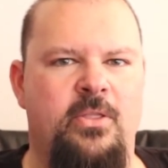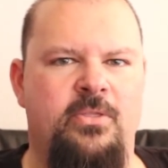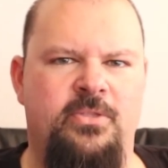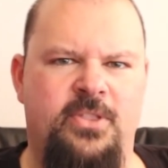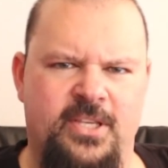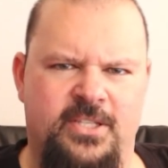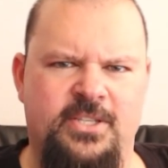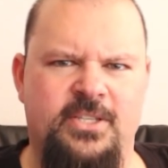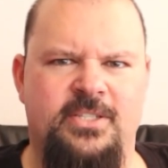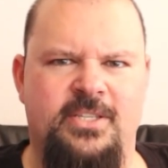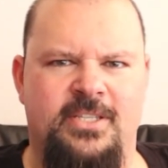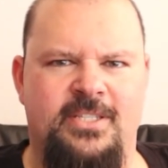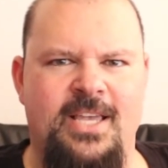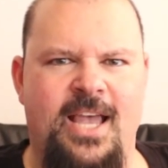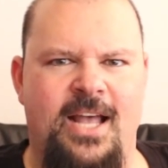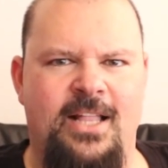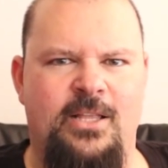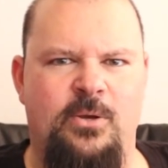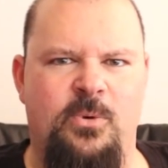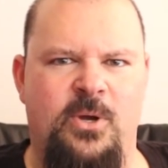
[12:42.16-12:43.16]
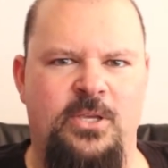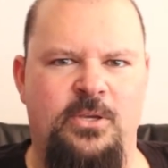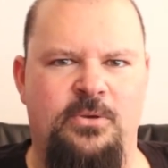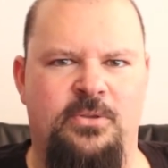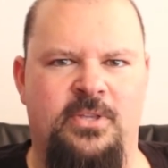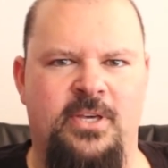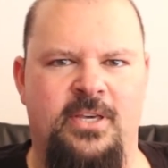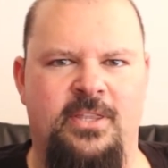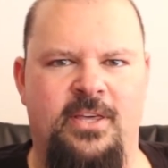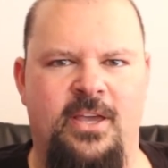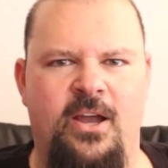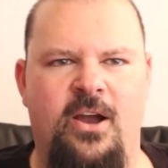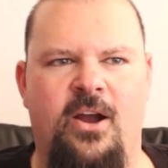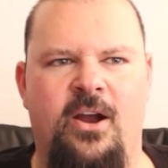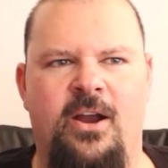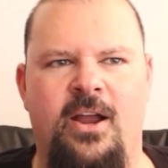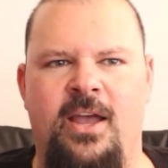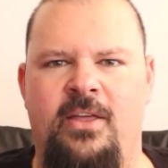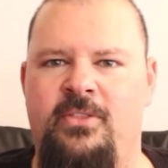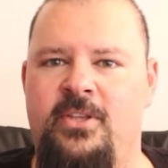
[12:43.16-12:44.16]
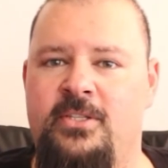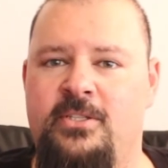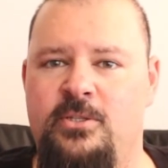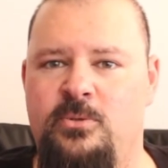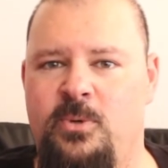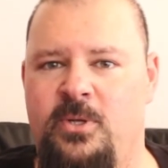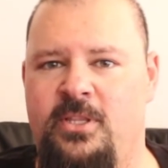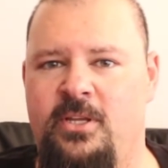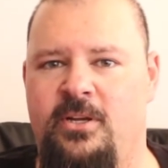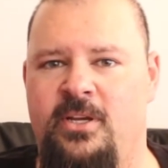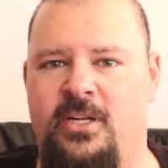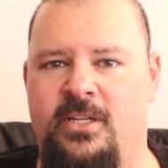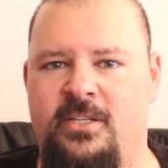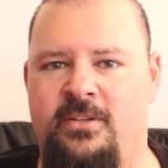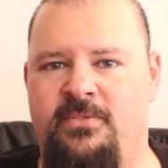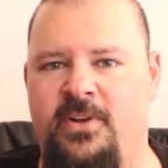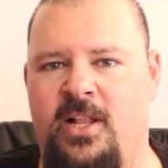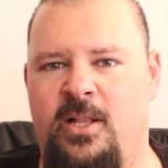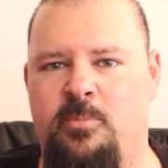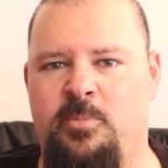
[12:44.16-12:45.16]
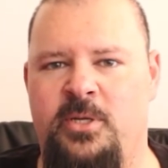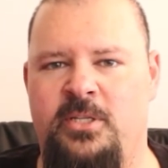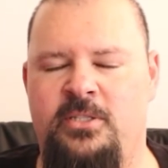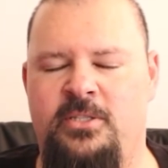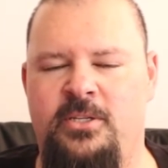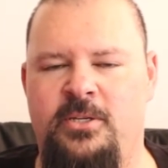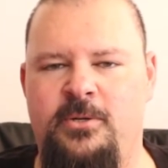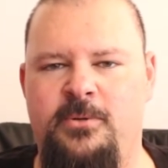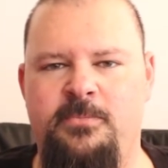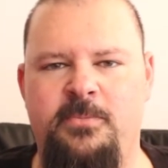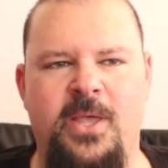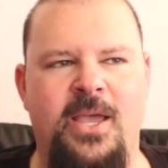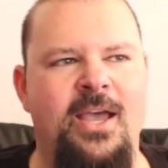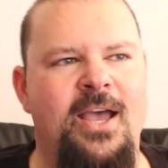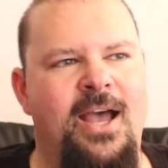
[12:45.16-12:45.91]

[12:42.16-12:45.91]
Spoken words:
This is exactly what you think they are, and this is what they're going to develop into?